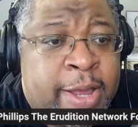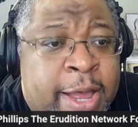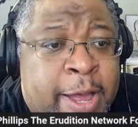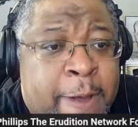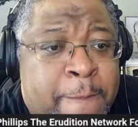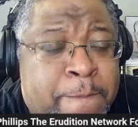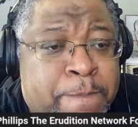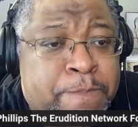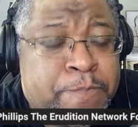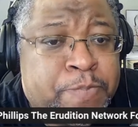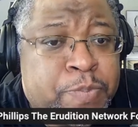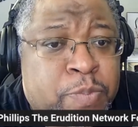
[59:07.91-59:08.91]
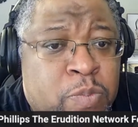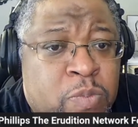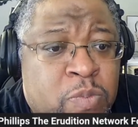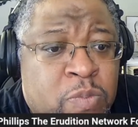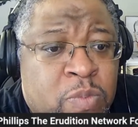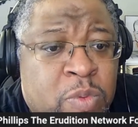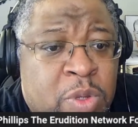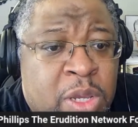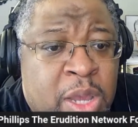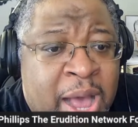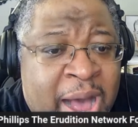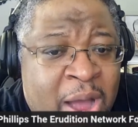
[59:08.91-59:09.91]
Um,
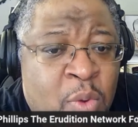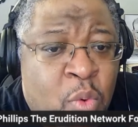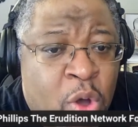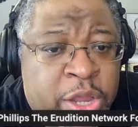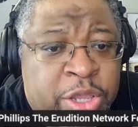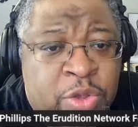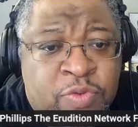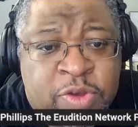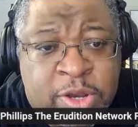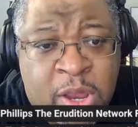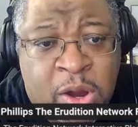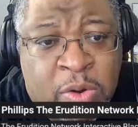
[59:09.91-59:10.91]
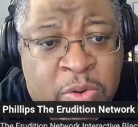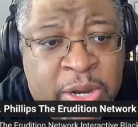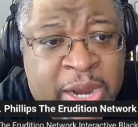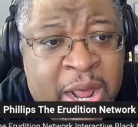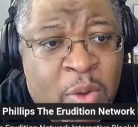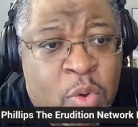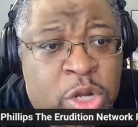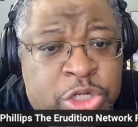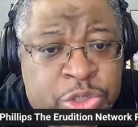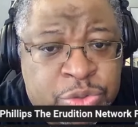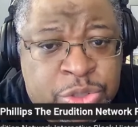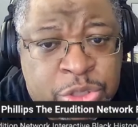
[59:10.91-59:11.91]
I want you to learn and I
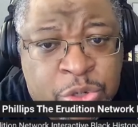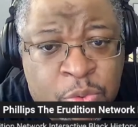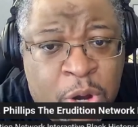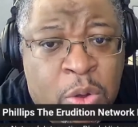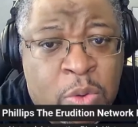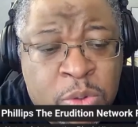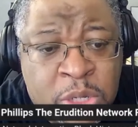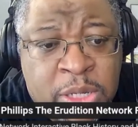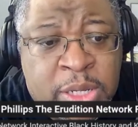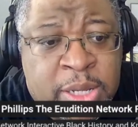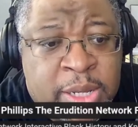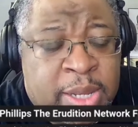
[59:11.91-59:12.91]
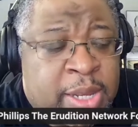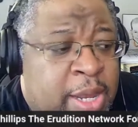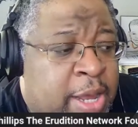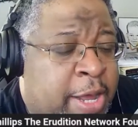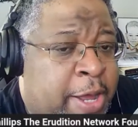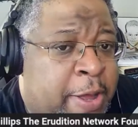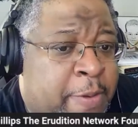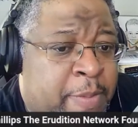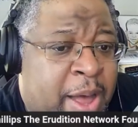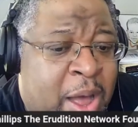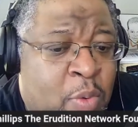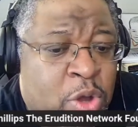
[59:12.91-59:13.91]
want you to grow. Um,
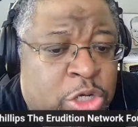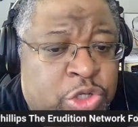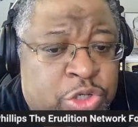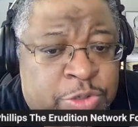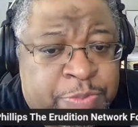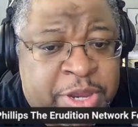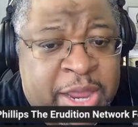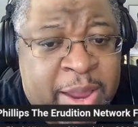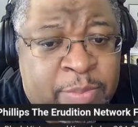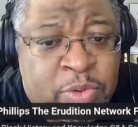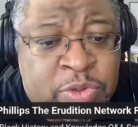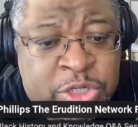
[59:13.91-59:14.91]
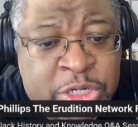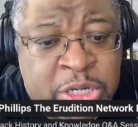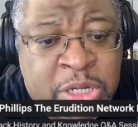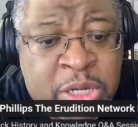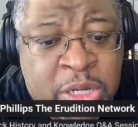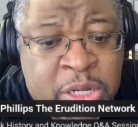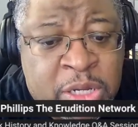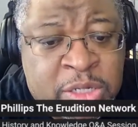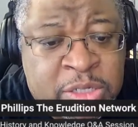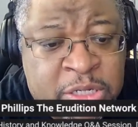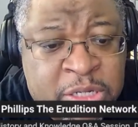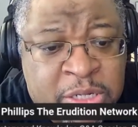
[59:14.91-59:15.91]
I want you to be able to
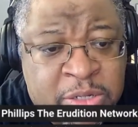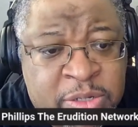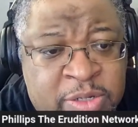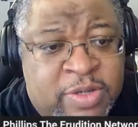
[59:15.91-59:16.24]
to